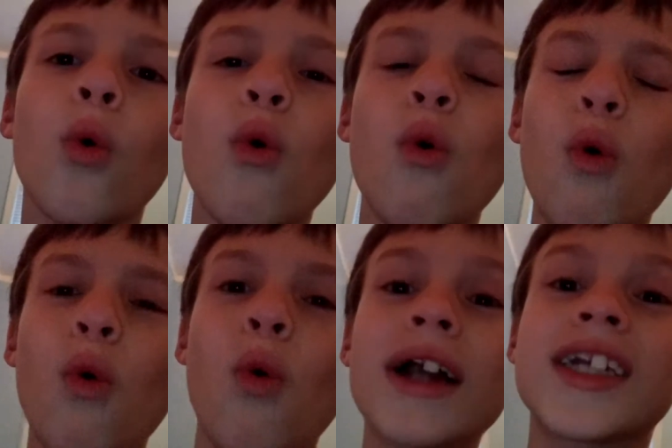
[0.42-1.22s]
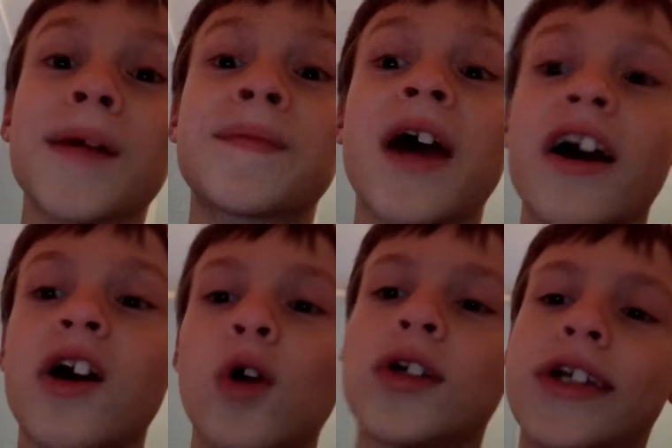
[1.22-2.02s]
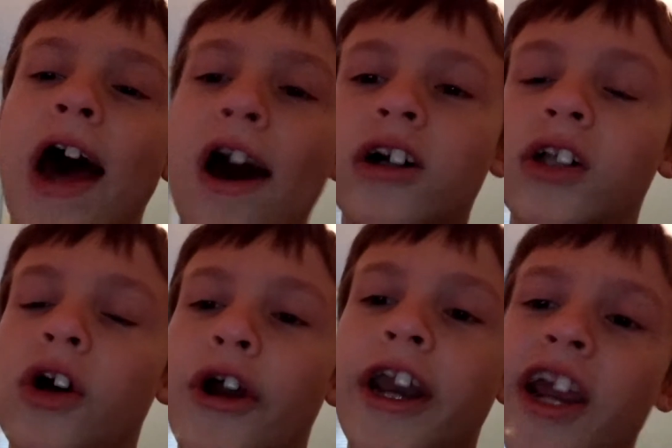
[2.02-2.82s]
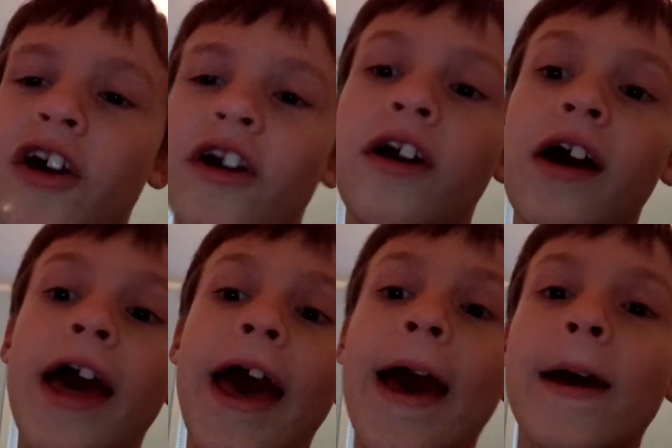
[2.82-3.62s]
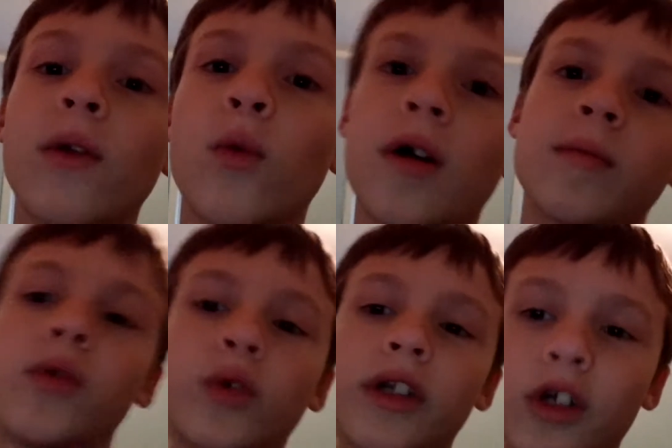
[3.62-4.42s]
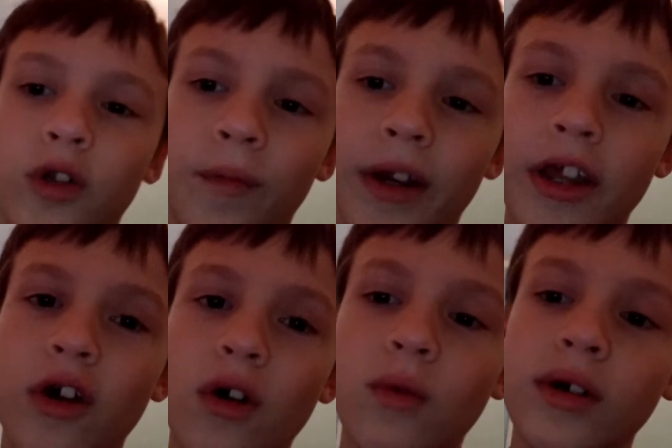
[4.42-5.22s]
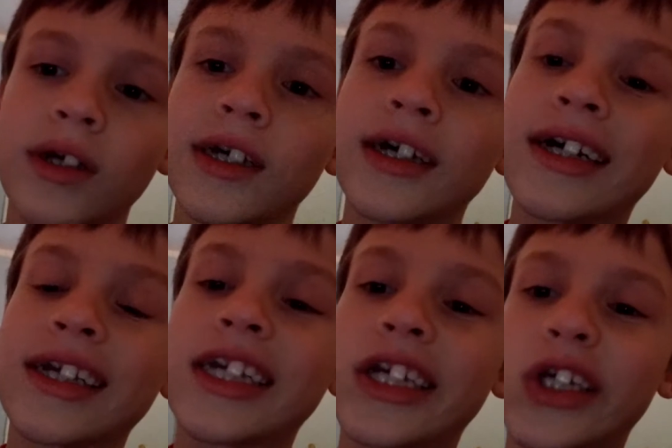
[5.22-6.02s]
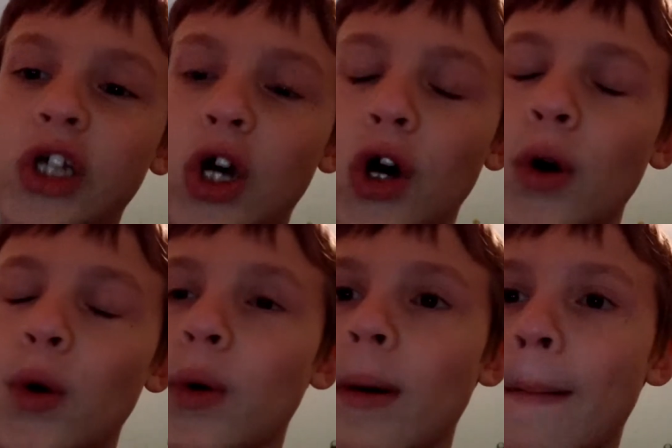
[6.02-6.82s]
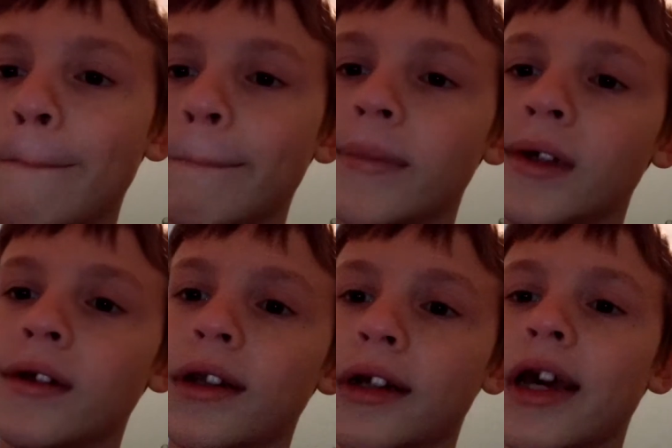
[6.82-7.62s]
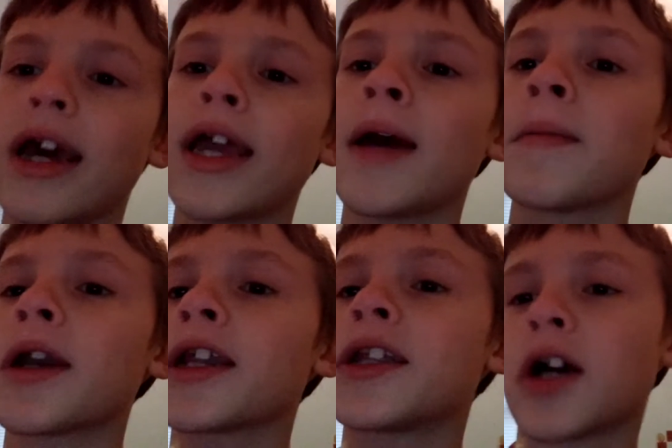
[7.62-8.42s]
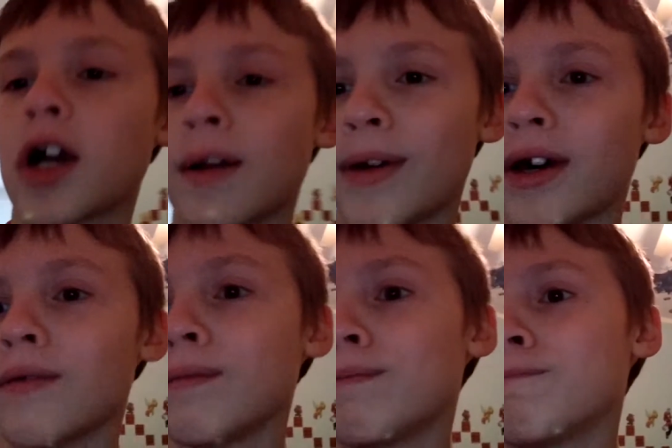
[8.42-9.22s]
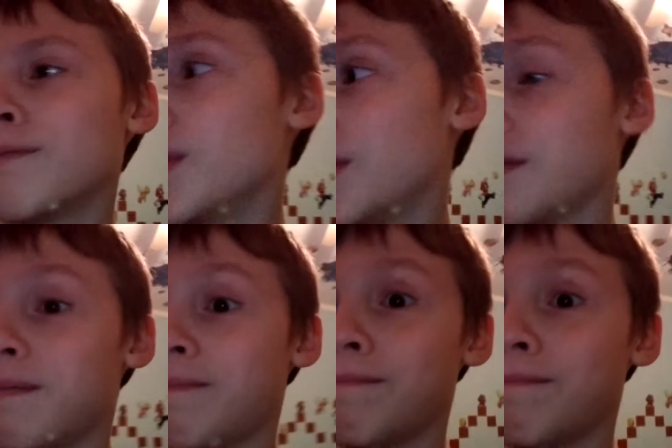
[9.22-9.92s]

What's up, tacos? Taco Logan here, and welcome to another video. So, um, today I'm gonna talk about, well,